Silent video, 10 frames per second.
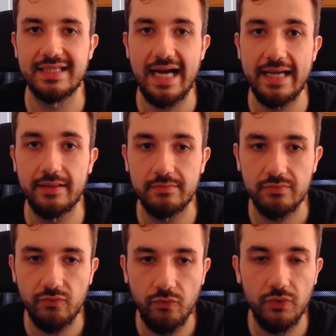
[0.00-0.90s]
I
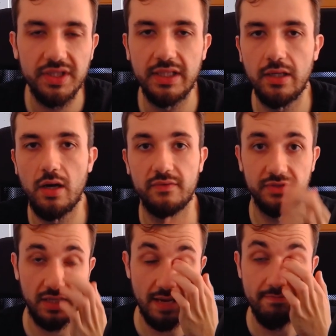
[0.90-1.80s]
really
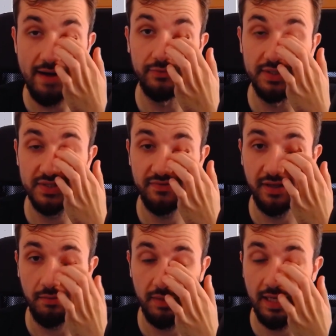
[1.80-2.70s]
loved about this
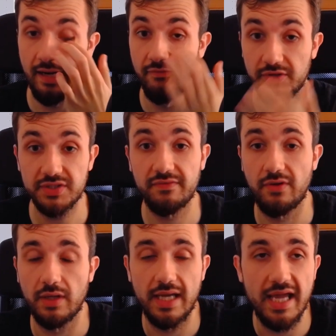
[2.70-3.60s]
film. First of
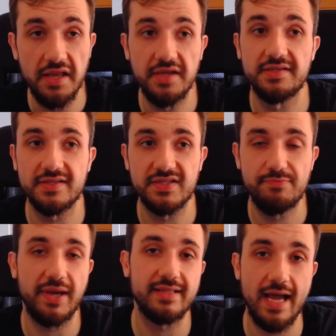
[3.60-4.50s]
all, it is
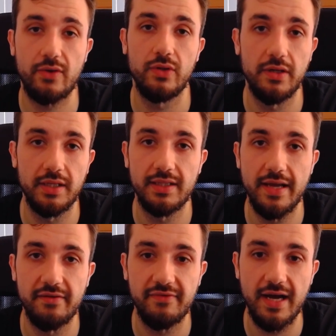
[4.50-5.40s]
spectacularly
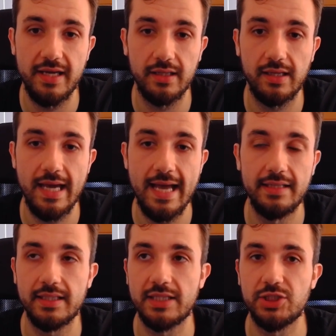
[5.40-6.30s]
terrifying
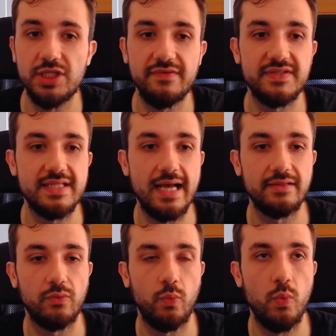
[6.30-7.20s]
and achieves
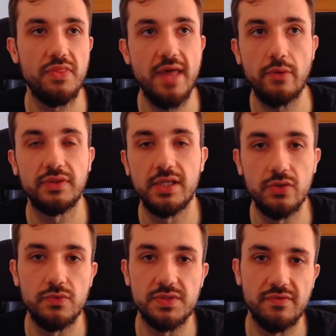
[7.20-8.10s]
that without the
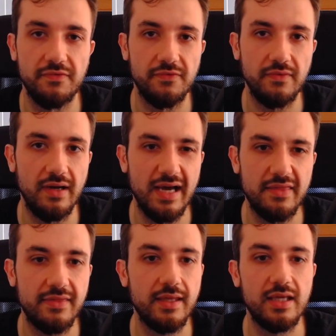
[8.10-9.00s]
use of, I
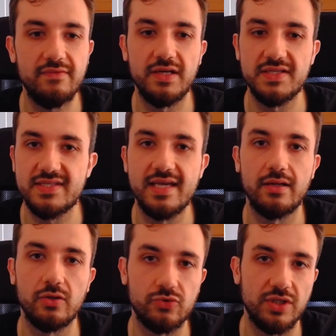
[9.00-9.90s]
think, even a
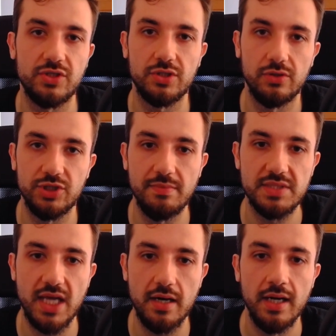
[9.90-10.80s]
single traditional jump
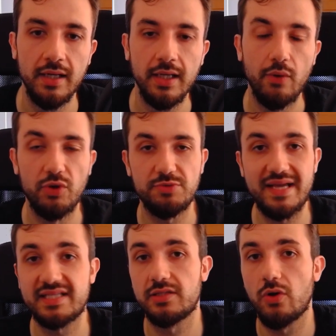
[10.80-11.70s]
scare, which
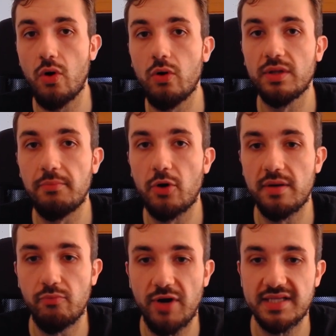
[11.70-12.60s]
makes it all the more
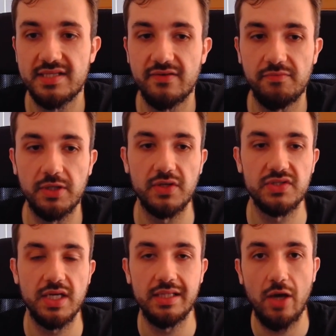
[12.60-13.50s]
impressive
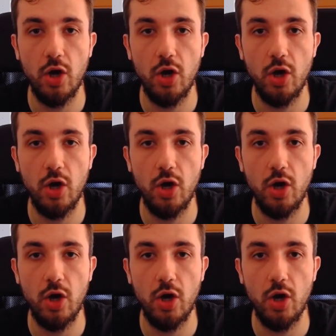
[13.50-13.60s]
because it